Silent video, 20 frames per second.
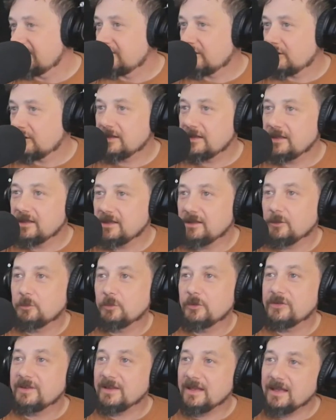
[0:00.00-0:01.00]
already
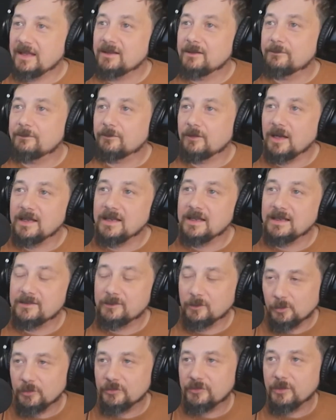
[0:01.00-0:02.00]
almost the end of Friday. It's
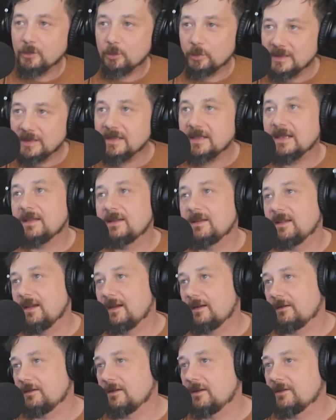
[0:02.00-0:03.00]
almost the weekend
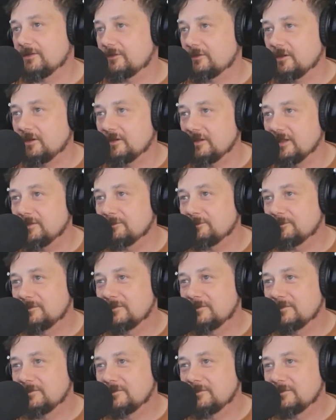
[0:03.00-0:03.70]
there in Australia.